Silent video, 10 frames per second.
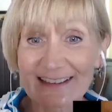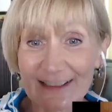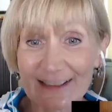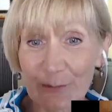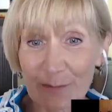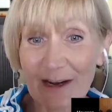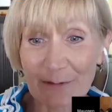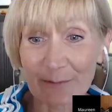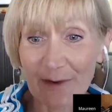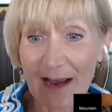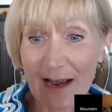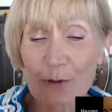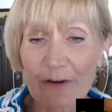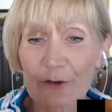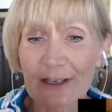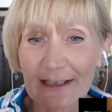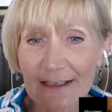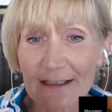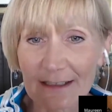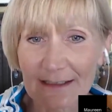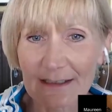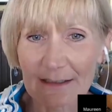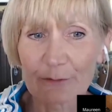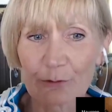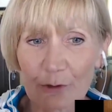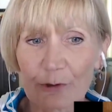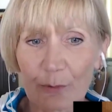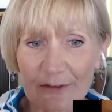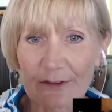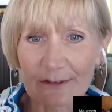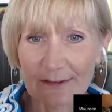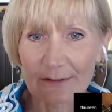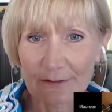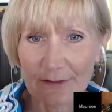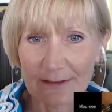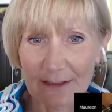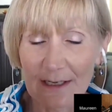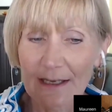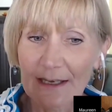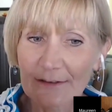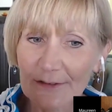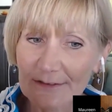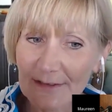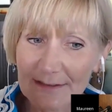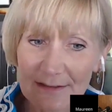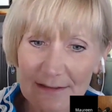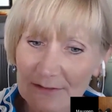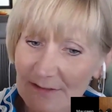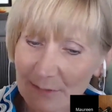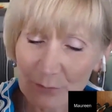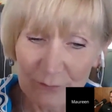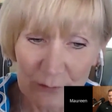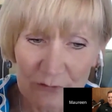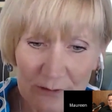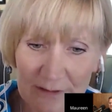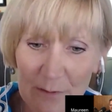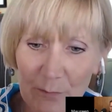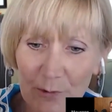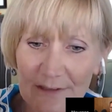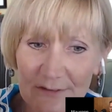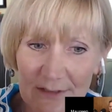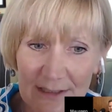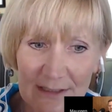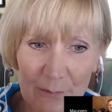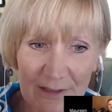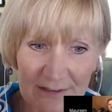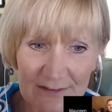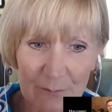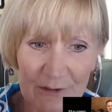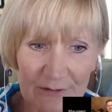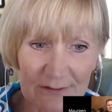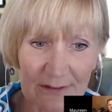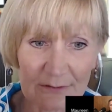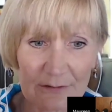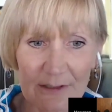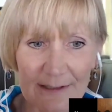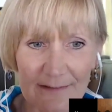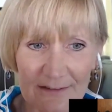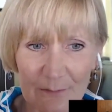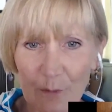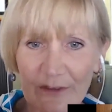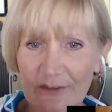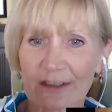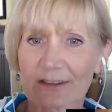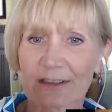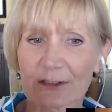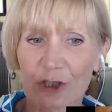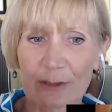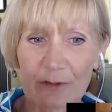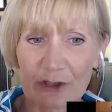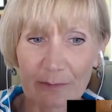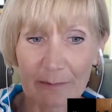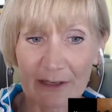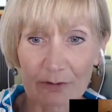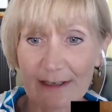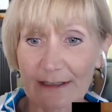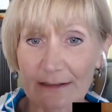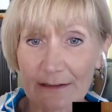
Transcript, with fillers: another problem. How are you ever going to hit it if you don't know what success looks like? And success, and this is I refuse to let the boys when I said what does success look like, and they said win the state championship. I'm like, great.